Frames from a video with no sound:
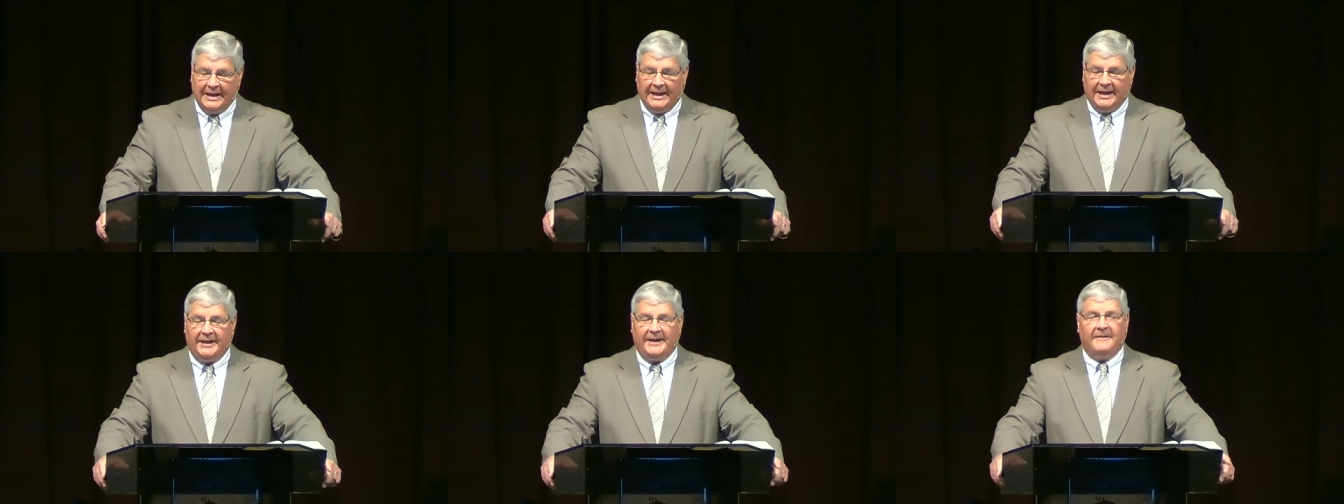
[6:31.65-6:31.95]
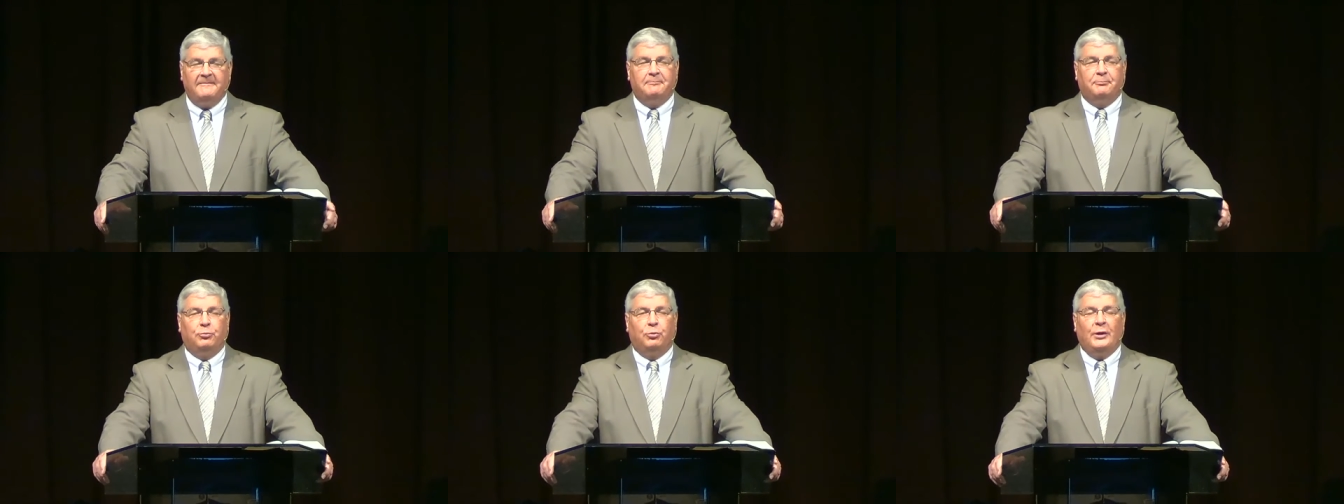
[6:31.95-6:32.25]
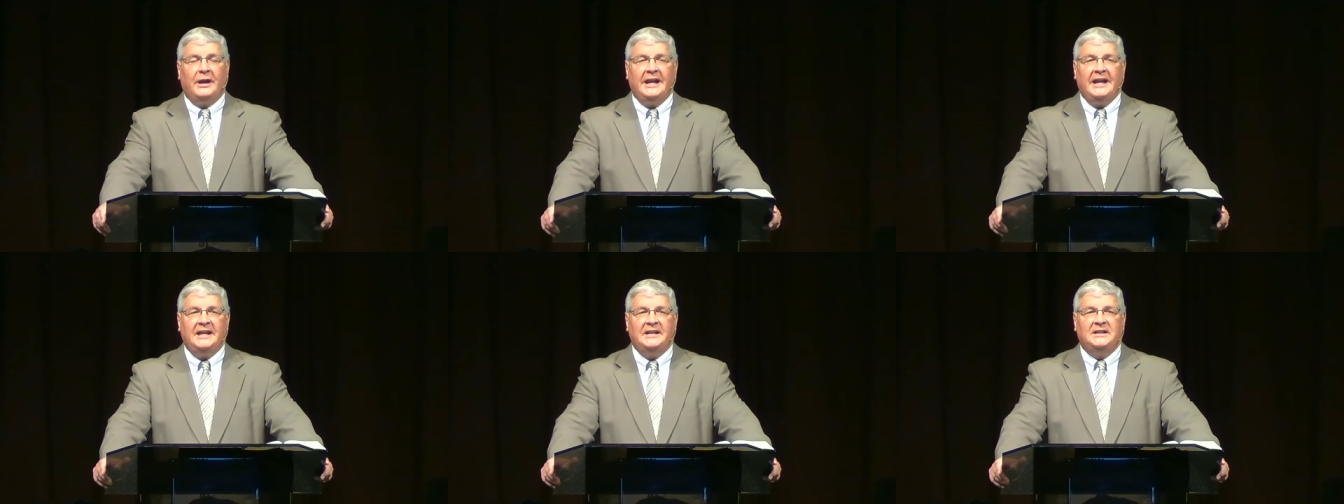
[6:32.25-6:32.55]
and have
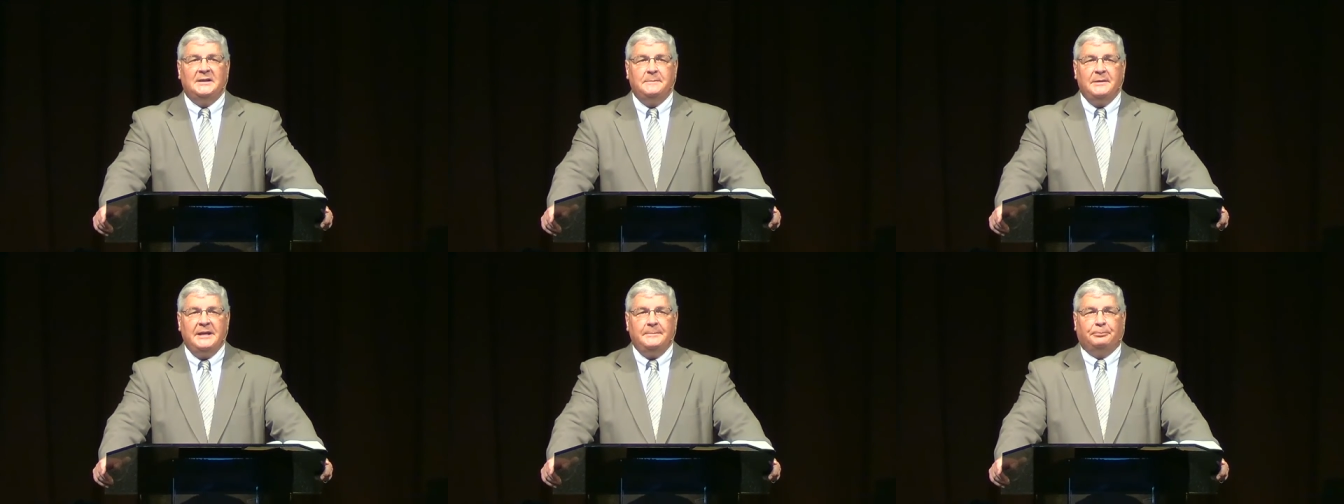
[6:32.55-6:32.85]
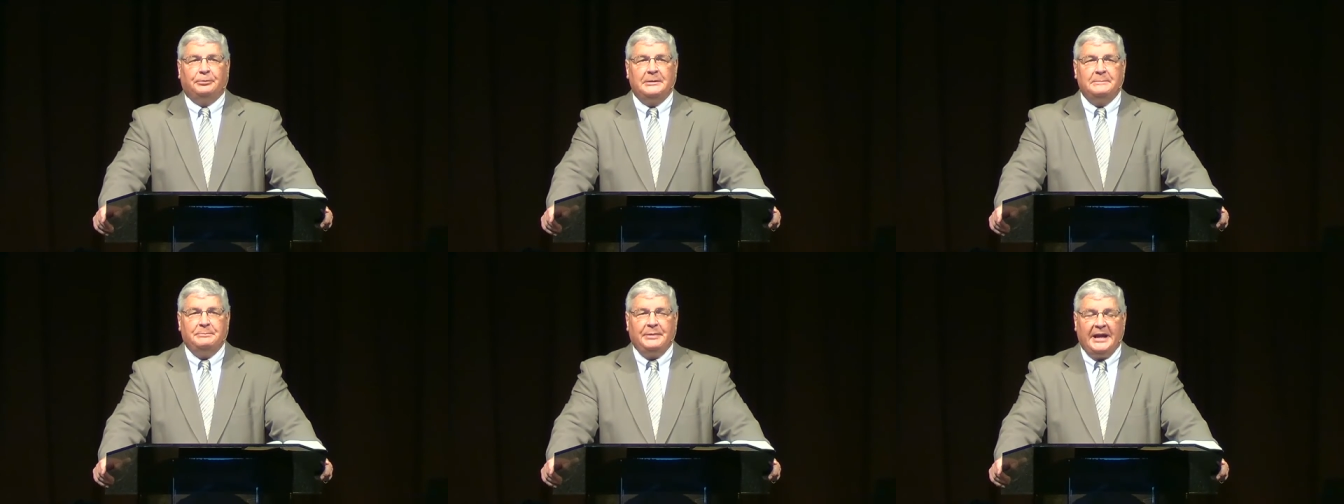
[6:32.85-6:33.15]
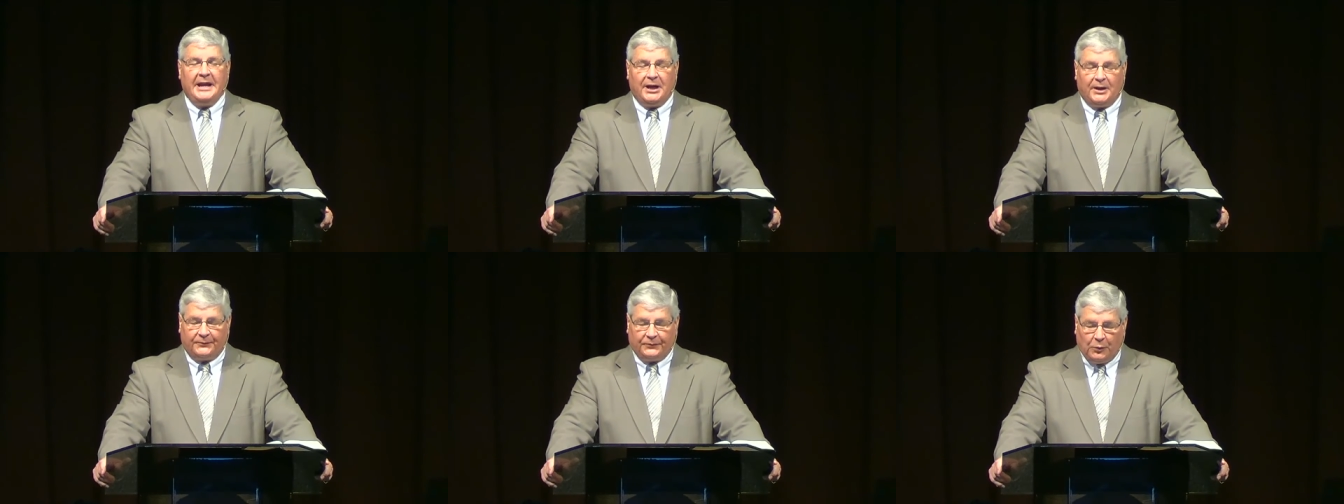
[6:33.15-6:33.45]
prayed to be
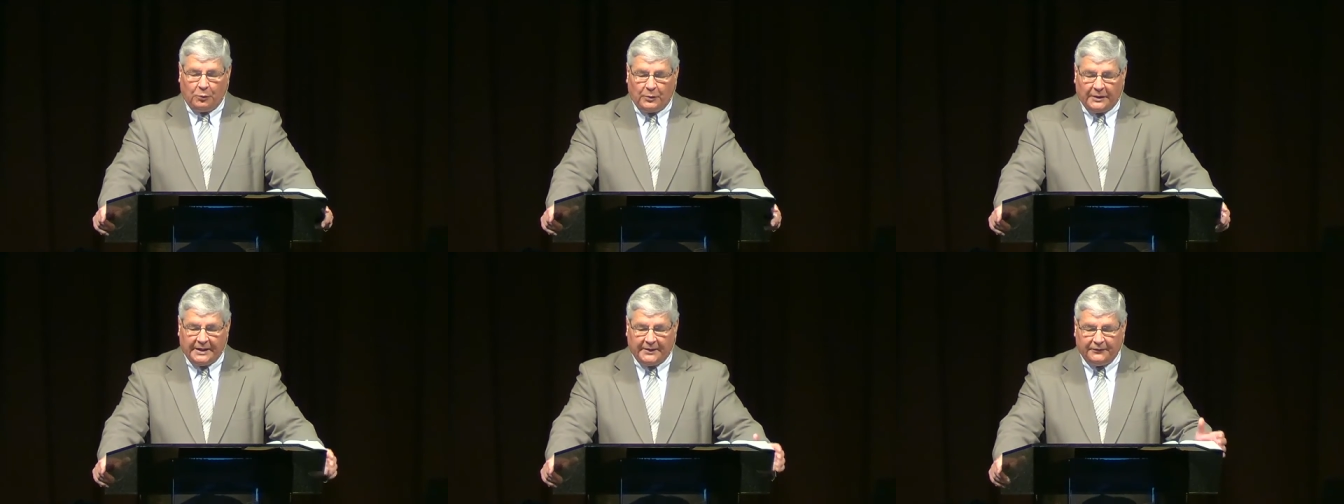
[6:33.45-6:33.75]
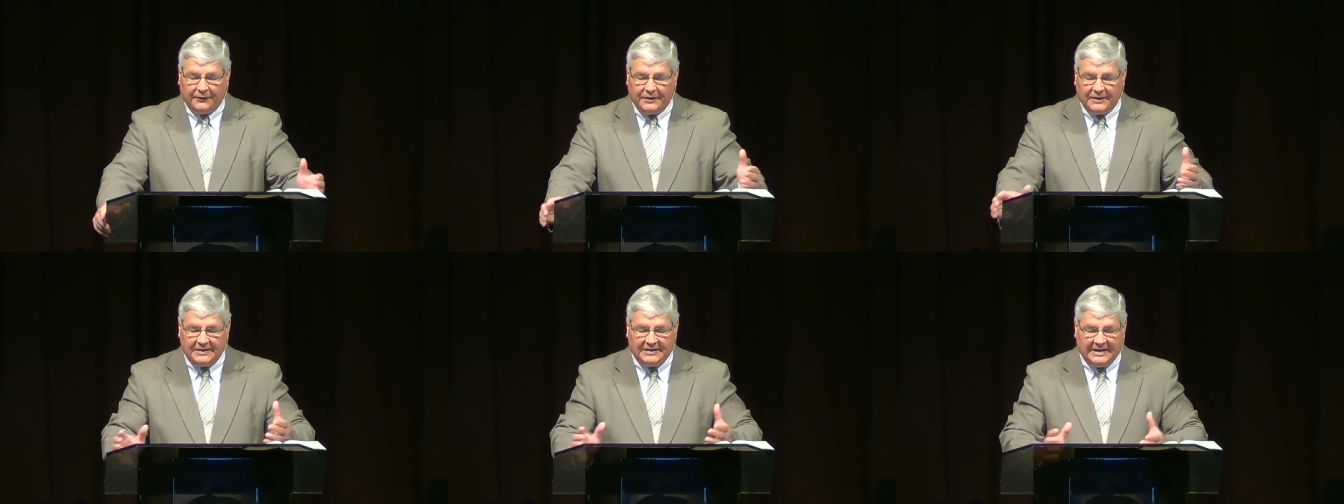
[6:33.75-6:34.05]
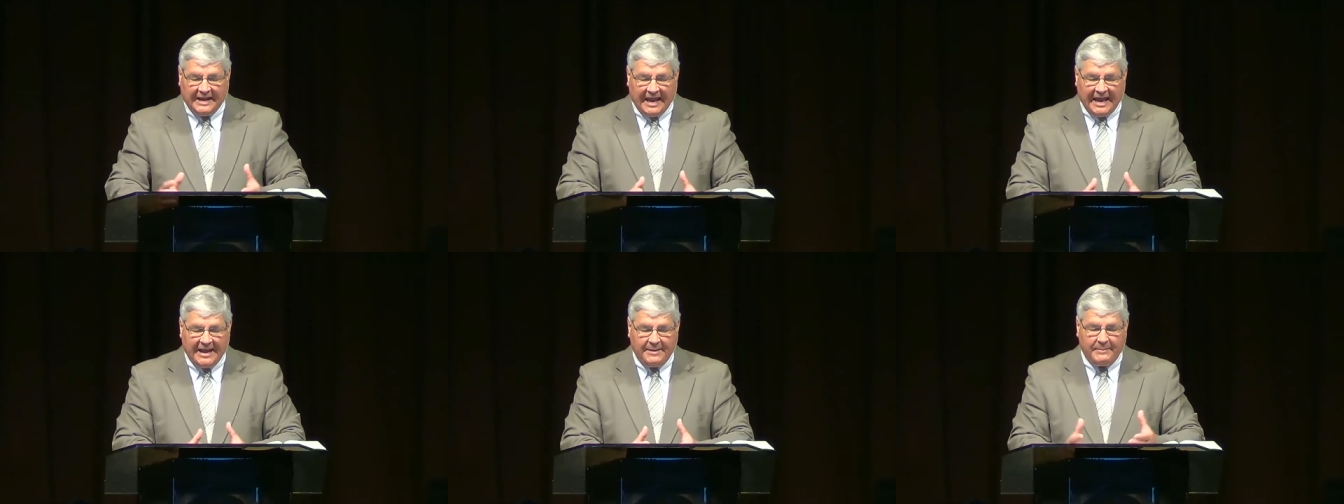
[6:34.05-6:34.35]
prepared for whatever the
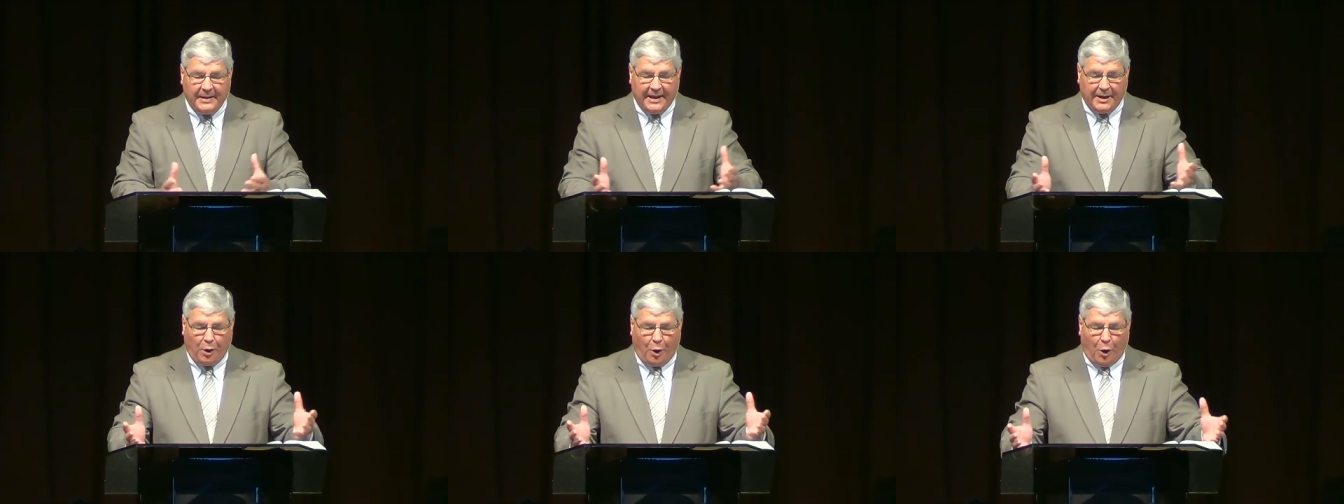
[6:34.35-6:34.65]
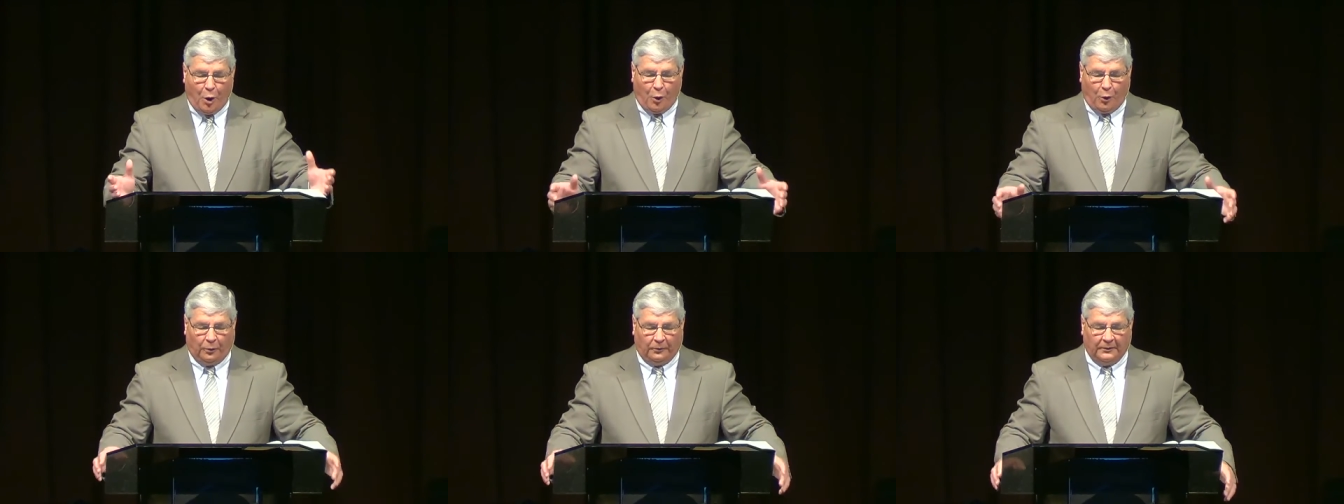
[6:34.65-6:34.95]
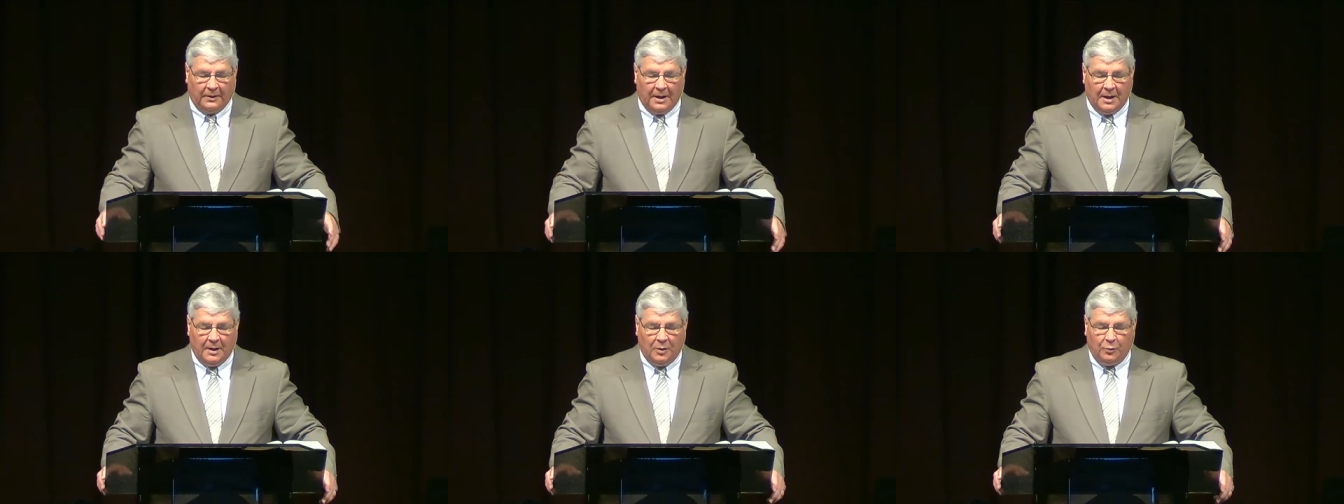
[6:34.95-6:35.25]
day may
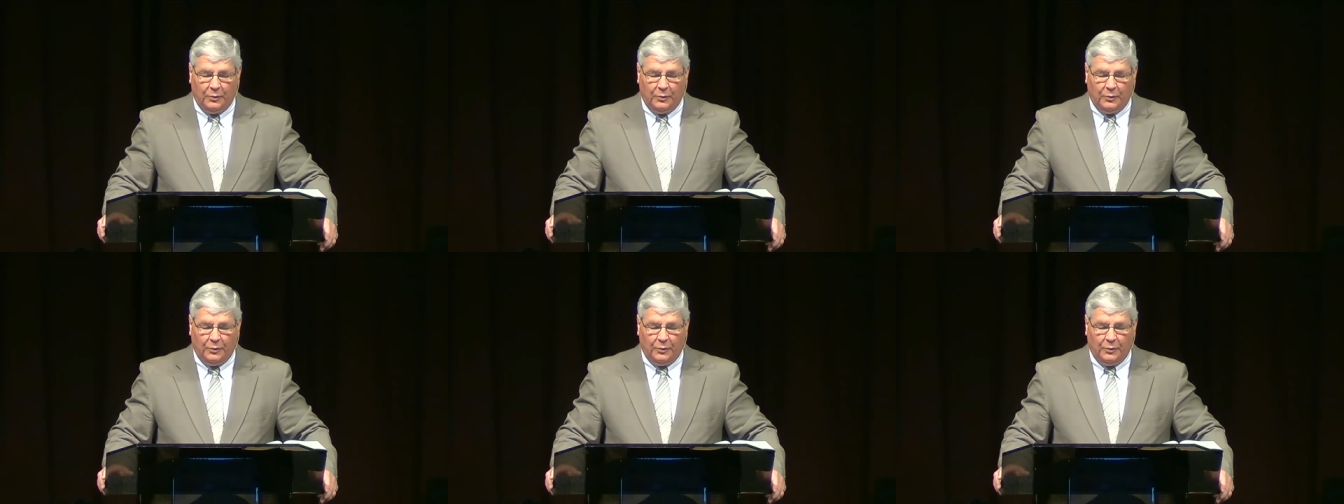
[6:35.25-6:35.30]
hold,